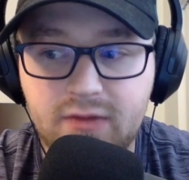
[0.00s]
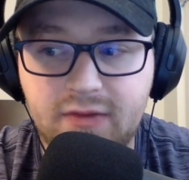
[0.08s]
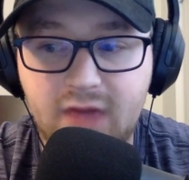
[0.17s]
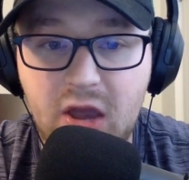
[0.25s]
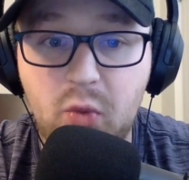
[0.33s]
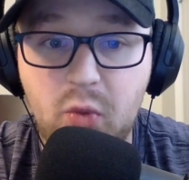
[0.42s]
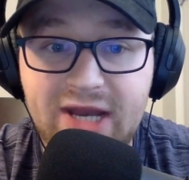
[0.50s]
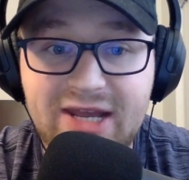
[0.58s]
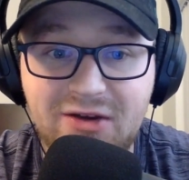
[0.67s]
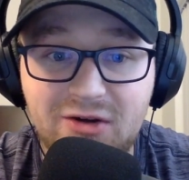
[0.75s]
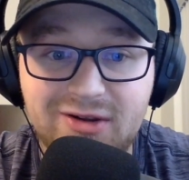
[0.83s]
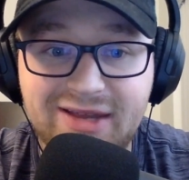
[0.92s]
They went
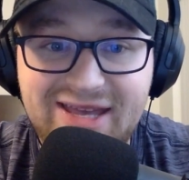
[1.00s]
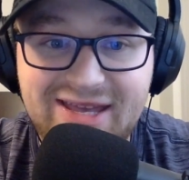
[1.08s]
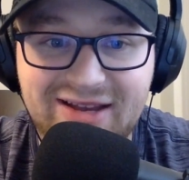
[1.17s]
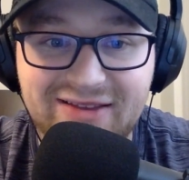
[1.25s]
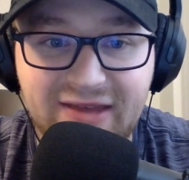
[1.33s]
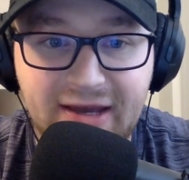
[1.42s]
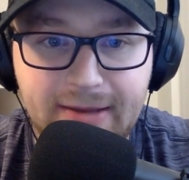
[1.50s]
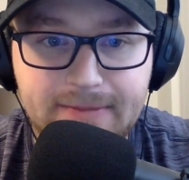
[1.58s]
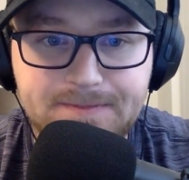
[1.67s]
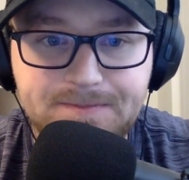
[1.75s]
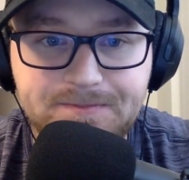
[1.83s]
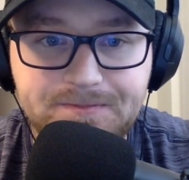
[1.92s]
all in on that.
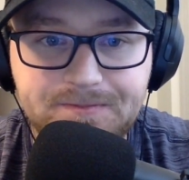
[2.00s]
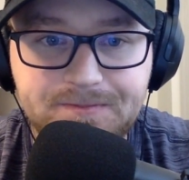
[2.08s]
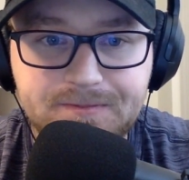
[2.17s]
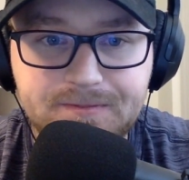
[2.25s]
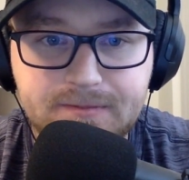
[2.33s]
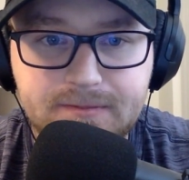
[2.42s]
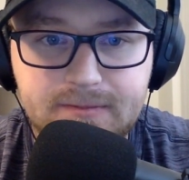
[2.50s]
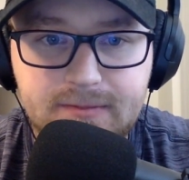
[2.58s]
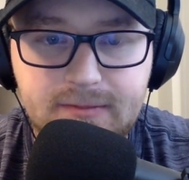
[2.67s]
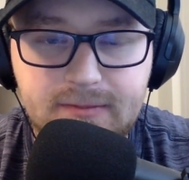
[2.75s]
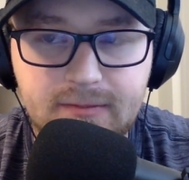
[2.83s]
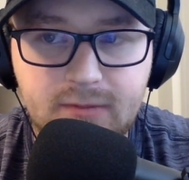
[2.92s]

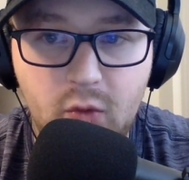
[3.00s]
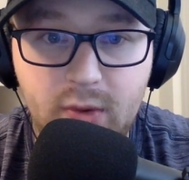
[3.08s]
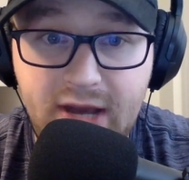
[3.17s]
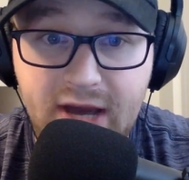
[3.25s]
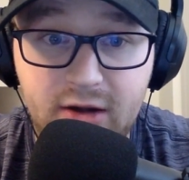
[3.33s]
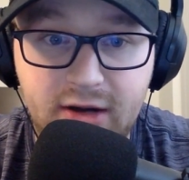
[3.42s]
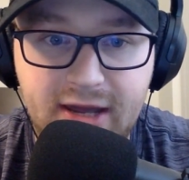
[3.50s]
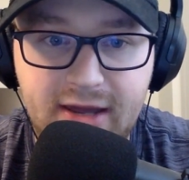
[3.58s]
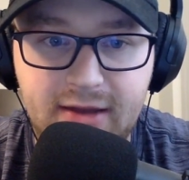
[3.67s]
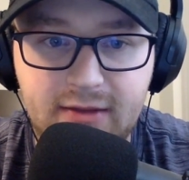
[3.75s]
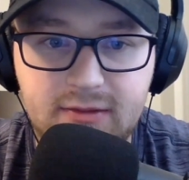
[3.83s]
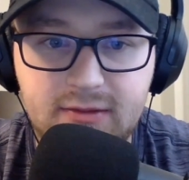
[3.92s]
We got our hit.